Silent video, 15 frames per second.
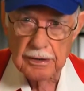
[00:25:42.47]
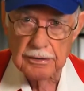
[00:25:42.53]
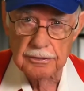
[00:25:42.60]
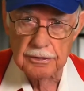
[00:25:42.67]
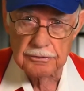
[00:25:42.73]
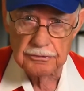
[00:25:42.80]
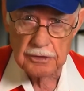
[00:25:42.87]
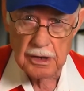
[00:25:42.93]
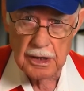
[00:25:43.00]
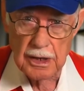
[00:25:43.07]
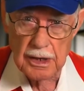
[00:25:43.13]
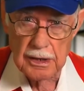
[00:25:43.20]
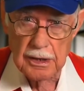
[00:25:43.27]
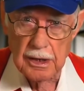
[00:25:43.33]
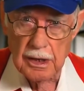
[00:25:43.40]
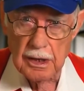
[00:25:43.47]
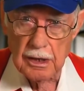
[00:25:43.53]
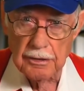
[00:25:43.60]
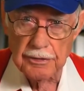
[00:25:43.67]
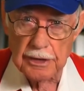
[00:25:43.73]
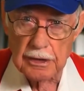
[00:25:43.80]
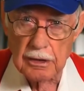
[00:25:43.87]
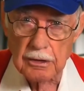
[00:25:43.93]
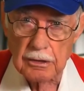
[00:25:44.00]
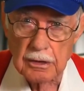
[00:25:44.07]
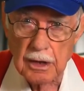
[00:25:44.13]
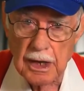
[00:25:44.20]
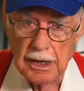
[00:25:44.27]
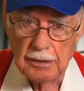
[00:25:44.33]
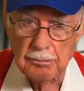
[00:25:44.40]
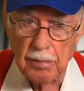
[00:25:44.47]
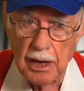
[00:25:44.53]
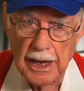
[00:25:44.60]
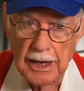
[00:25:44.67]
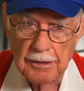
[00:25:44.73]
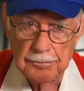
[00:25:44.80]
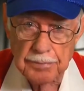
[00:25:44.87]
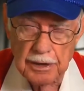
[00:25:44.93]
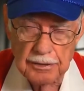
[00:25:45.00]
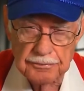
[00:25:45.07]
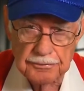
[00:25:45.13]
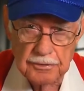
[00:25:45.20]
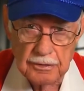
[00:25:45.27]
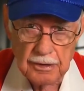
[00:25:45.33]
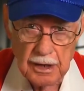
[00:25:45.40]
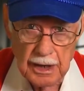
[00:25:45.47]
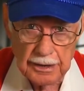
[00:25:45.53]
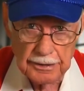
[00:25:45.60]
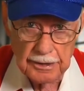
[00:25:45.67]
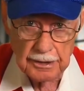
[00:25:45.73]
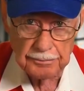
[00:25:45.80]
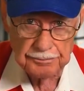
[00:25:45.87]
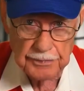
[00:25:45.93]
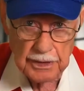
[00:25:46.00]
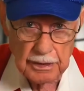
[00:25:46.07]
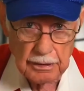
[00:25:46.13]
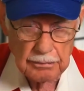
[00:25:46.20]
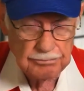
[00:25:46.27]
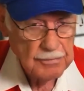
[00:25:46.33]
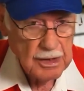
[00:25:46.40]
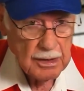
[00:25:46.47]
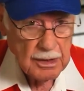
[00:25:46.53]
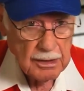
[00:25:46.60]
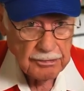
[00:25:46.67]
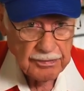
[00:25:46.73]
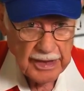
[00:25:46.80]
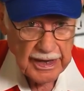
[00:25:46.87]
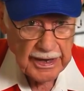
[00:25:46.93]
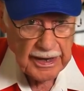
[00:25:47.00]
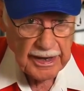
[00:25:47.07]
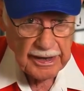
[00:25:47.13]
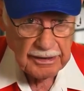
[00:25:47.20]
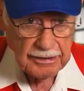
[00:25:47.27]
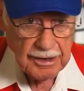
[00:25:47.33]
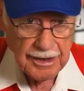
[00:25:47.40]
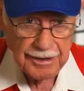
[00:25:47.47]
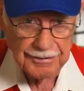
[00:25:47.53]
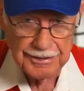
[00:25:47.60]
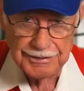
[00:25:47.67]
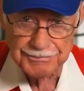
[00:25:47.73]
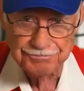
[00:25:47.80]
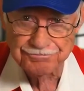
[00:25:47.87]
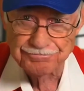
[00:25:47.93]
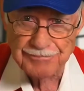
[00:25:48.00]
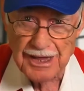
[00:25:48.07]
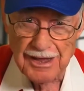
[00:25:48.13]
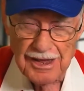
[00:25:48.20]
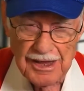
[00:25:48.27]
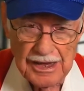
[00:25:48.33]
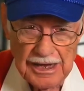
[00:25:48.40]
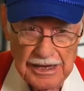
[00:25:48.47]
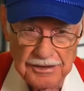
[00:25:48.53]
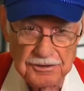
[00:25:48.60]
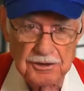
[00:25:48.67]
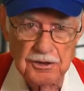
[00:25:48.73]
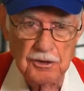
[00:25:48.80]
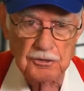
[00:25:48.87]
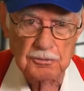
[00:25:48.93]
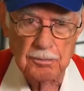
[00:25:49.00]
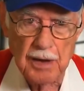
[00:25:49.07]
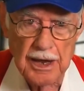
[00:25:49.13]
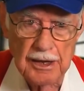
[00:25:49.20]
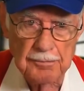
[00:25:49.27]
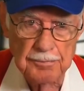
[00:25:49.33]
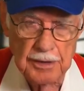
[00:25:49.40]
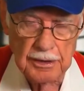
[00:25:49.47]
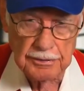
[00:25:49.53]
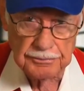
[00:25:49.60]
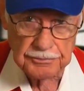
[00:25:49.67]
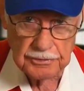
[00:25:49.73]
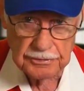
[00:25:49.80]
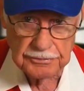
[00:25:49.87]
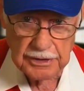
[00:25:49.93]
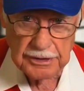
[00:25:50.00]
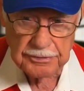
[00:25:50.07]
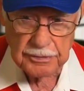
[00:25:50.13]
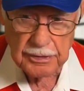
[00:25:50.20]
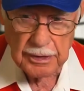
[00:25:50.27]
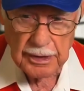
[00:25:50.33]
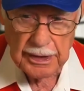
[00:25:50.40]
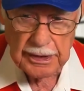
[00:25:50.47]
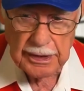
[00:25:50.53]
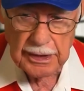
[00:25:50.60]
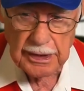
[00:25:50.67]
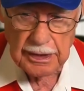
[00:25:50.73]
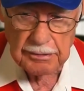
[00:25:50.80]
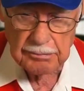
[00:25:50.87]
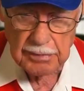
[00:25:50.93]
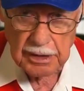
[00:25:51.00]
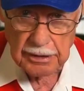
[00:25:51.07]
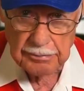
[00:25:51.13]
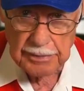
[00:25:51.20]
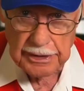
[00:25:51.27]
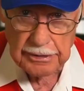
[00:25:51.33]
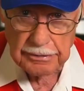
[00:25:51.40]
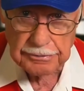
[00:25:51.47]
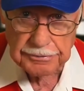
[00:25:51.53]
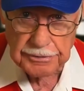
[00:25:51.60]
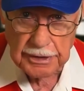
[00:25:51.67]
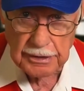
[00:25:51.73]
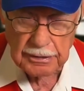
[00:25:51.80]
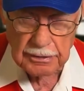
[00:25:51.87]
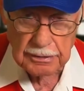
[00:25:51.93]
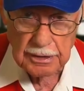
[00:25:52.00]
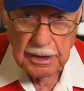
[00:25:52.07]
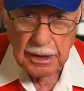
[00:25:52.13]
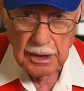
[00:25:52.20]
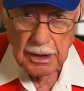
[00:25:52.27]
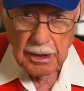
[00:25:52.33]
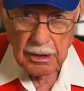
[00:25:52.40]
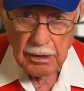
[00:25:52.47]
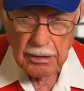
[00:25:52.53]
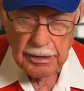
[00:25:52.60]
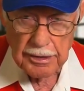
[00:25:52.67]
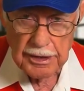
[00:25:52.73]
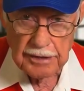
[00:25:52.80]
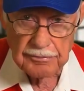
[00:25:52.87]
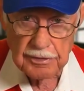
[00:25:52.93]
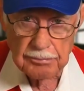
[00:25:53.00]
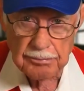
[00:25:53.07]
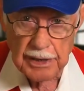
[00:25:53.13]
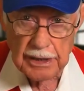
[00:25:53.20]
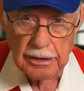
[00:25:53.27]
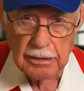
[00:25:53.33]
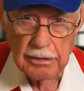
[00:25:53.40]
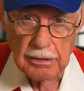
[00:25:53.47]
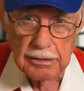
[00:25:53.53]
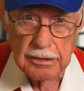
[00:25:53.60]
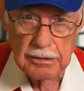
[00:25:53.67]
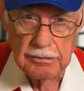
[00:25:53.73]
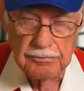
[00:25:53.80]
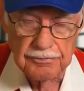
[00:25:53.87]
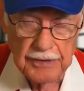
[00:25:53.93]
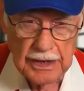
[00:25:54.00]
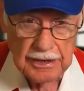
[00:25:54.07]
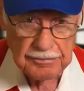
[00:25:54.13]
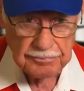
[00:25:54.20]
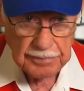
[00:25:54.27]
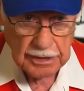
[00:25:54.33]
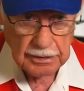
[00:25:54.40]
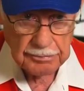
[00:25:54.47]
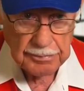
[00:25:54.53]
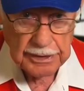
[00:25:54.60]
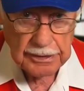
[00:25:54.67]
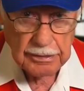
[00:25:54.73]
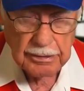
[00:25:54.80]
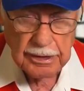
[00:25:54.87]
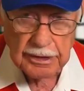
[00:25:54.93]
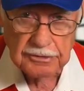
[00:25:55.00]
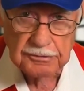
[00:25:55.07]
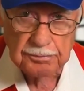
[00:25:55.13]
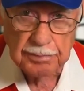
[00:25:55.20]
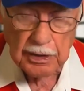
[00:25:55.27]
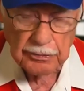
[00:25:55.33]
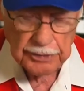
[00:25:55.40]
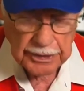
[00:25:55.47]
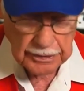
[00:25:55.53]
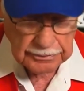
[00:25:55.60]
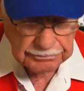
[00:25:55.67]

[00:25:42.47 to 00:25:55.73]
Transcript: in the sky that look like black puffs of cotton up there. That ain't cotton. Each of those black puffs is either an 88mm shell or an even bigger 105mm exploding.